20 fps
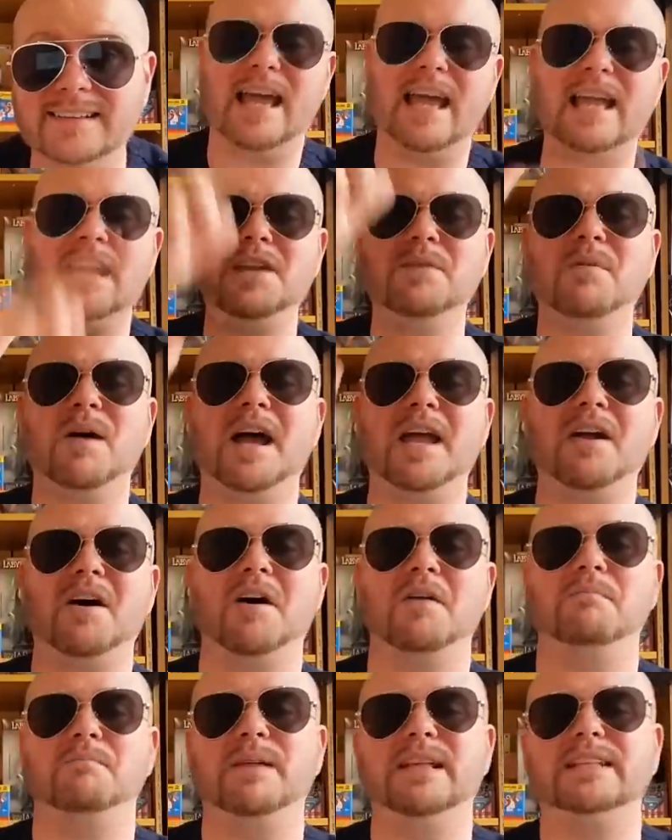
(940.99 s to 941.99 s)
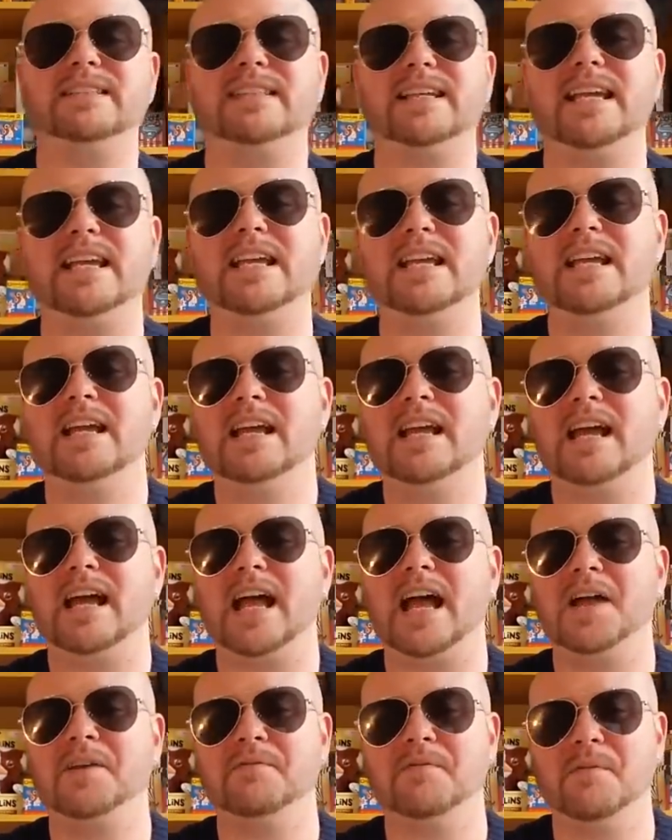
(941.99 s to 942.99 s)
Anyway, I'm Minty,
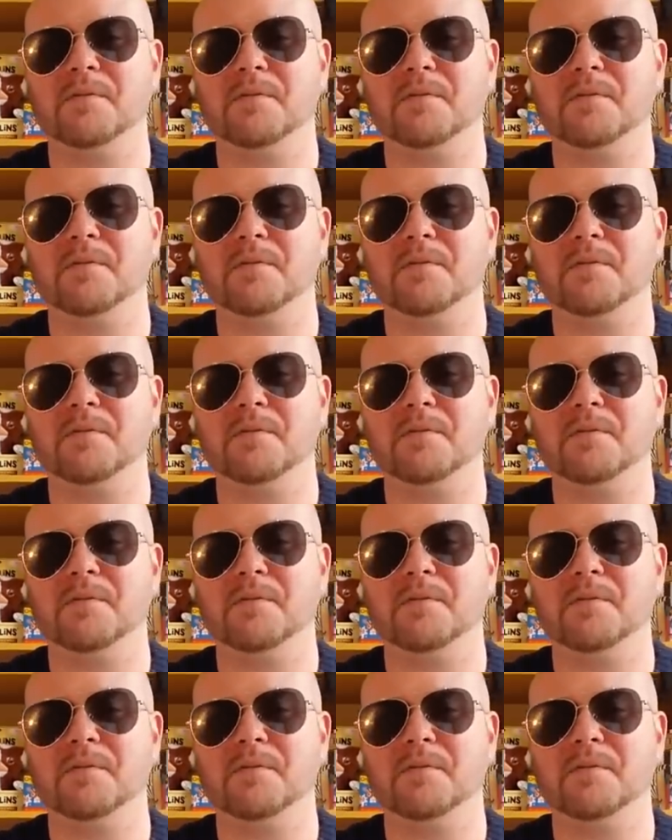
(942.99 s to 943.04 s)
and